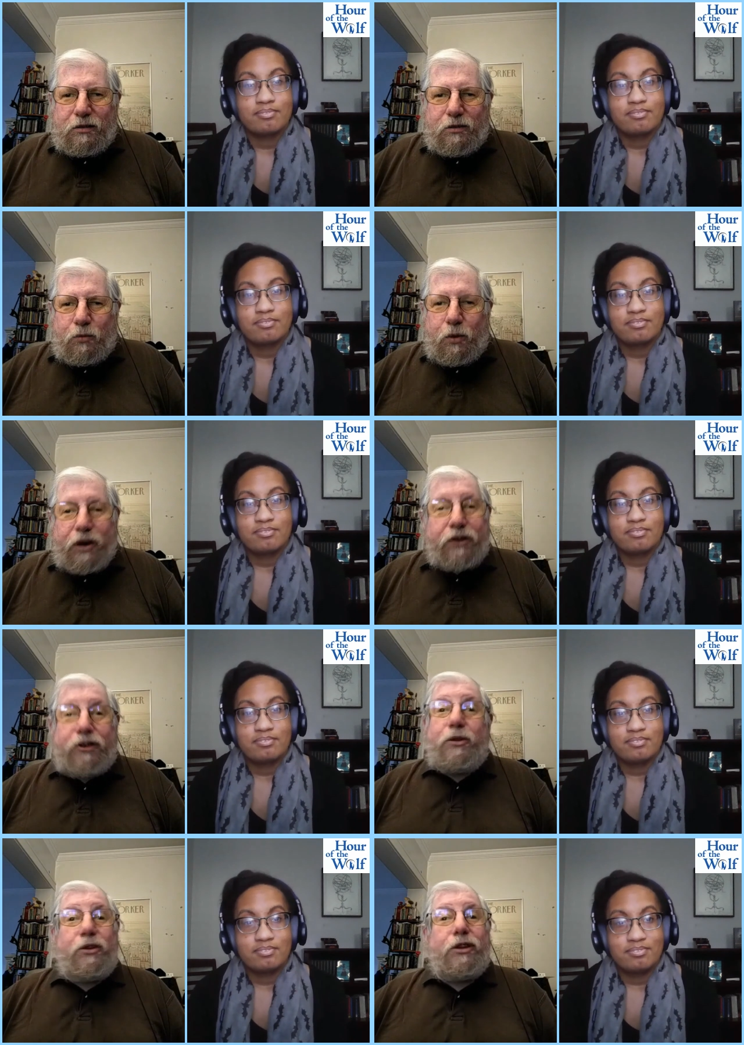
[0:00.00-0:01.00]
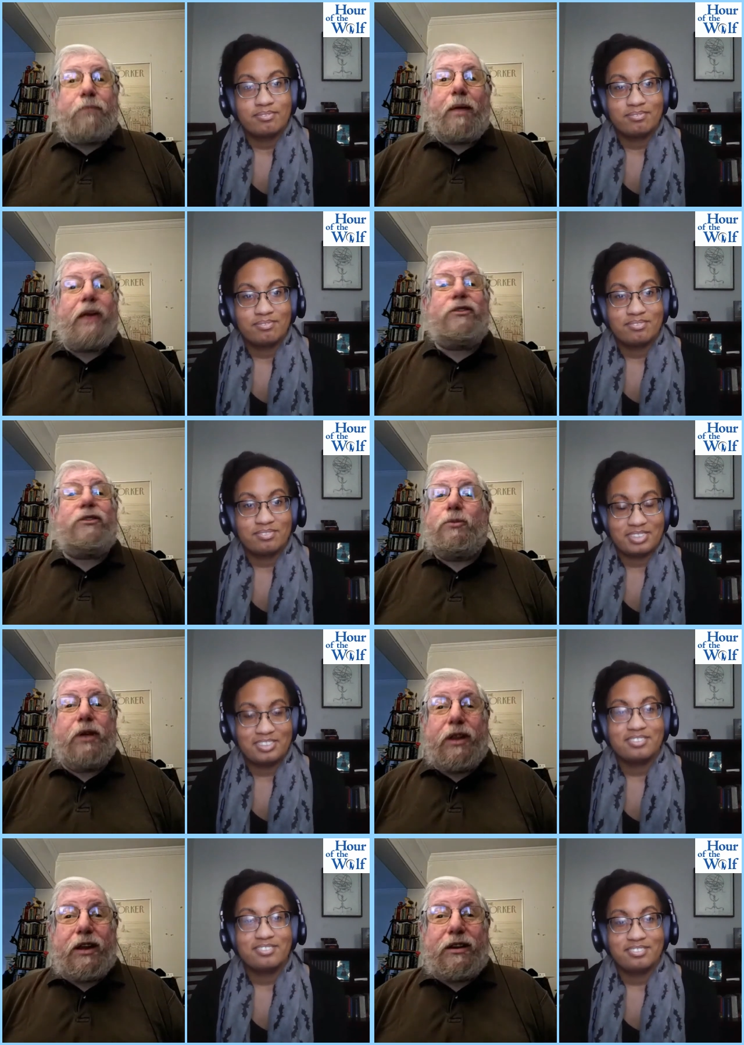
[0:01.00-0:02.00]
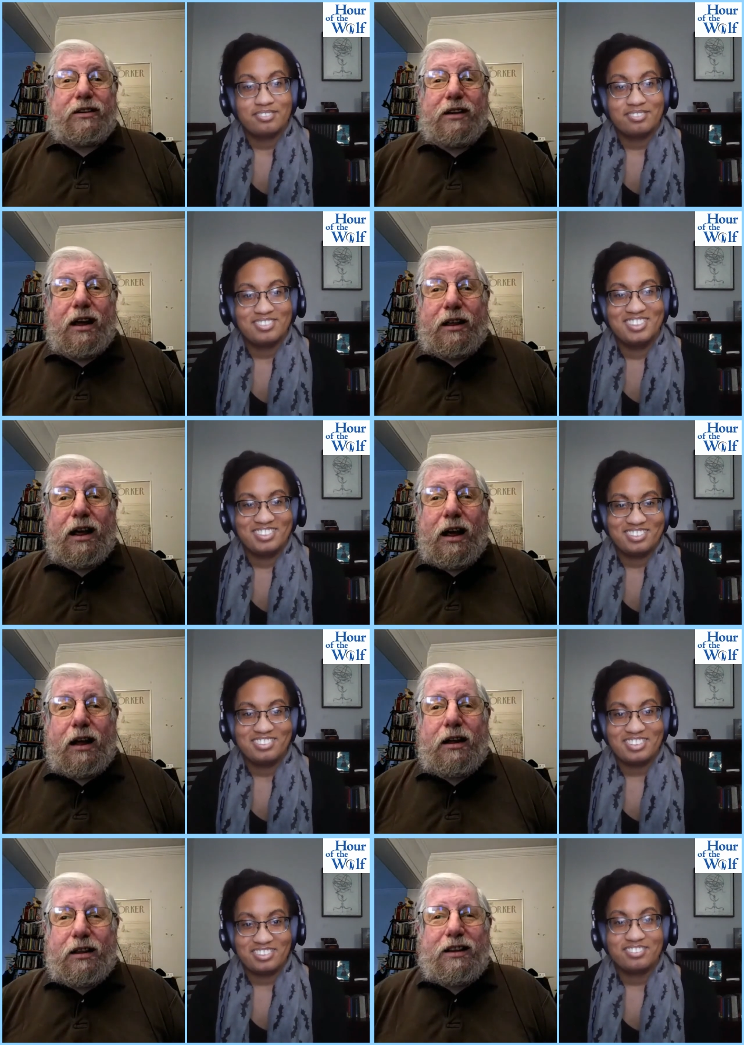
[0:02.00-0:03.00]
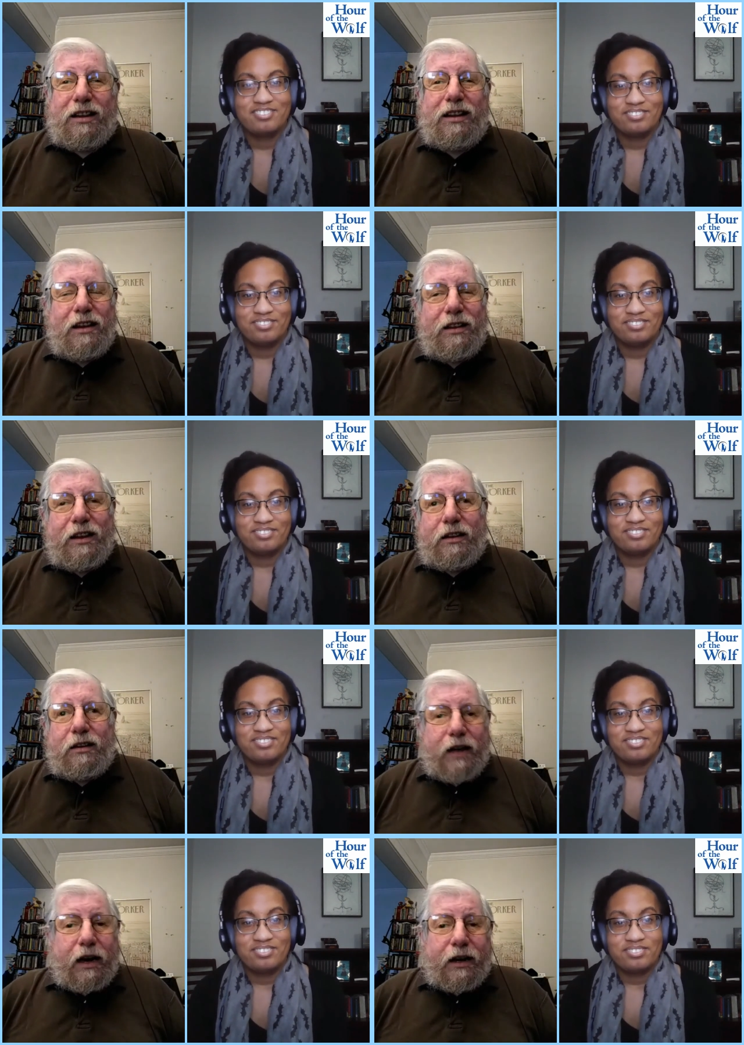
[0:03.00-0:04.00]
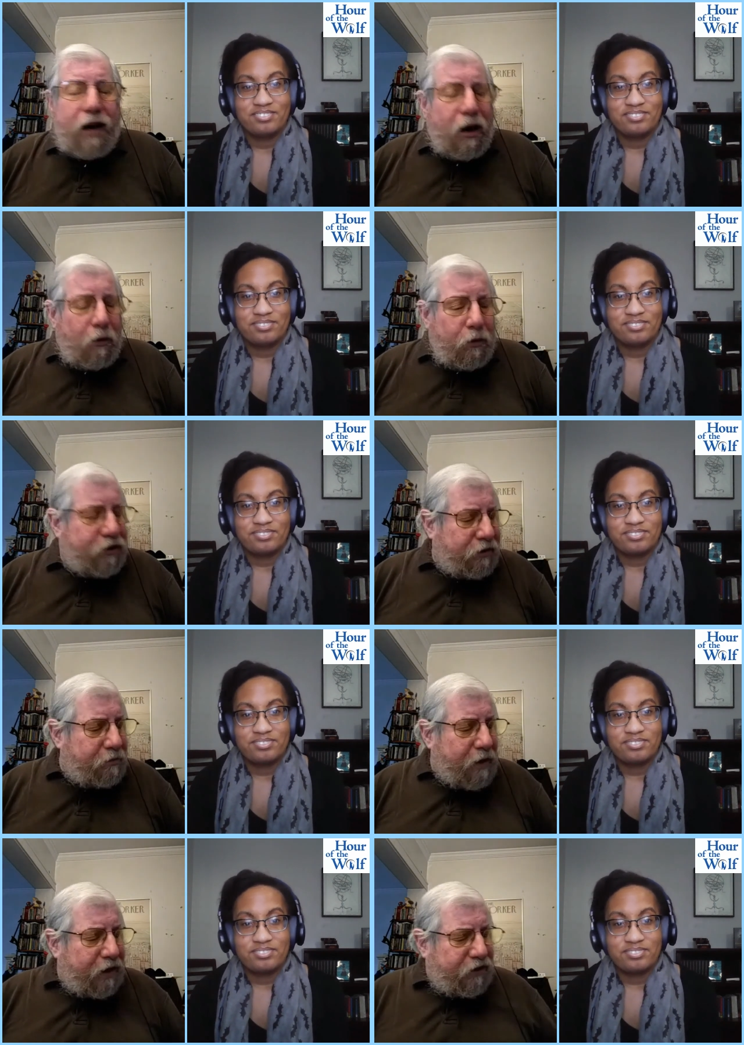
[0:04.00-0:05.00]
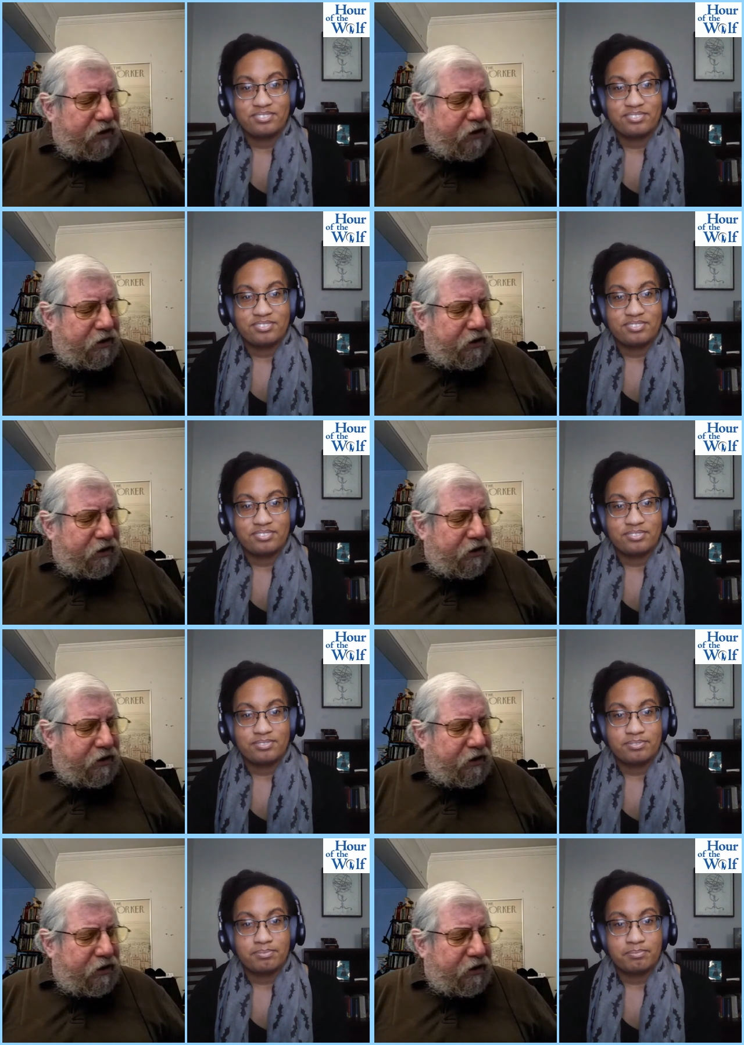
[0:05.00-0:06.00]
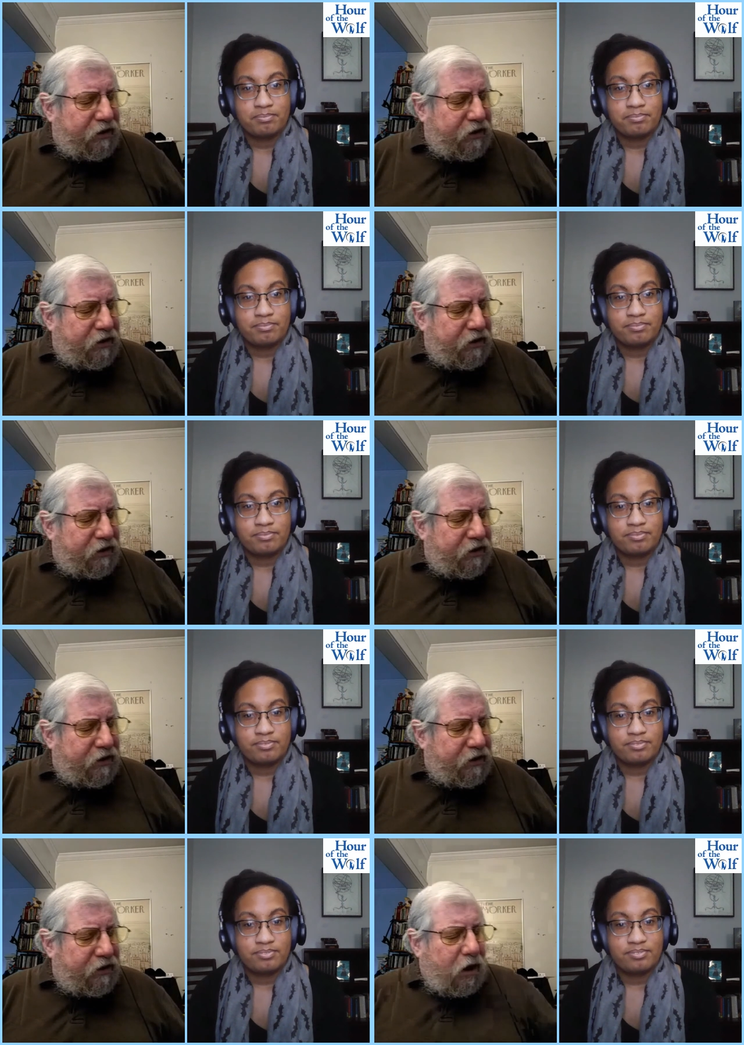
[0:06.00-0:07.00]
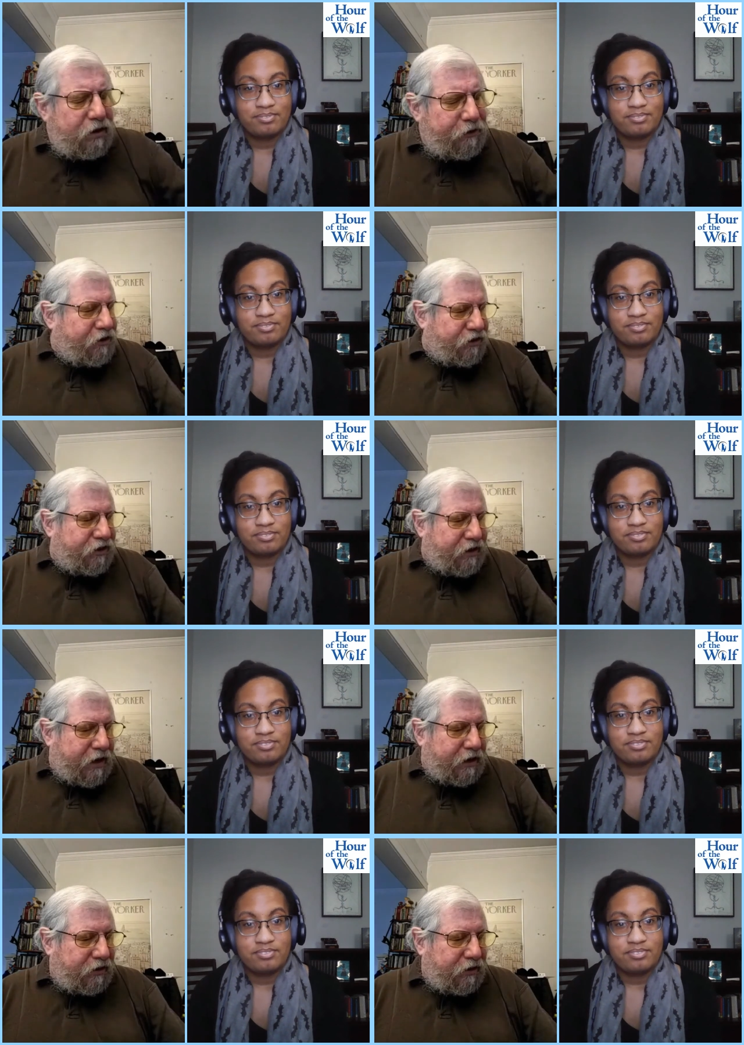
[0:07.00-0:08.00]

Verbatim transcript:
Speaker 1: wish you the best with it. I, I think it'll get it. We should mention uh, what the the official publication date